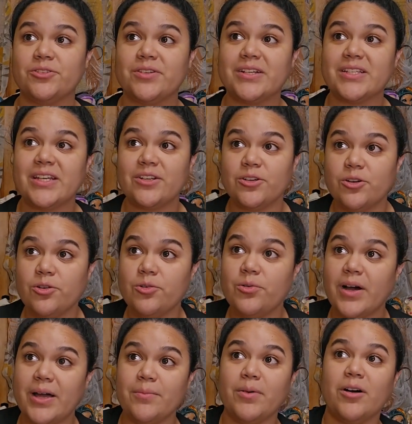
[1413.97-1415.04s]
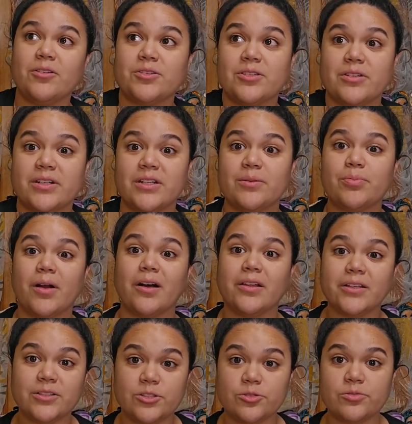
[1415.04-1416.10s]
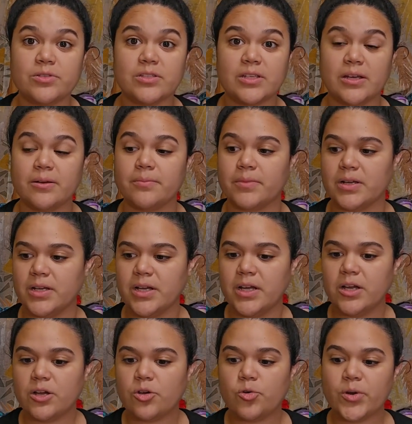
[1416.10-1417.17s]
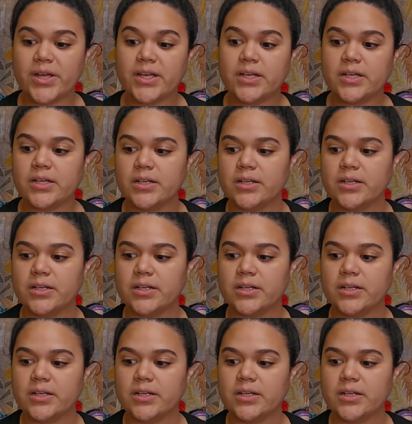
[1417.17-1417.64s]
because I know I'm also going to probably do some quick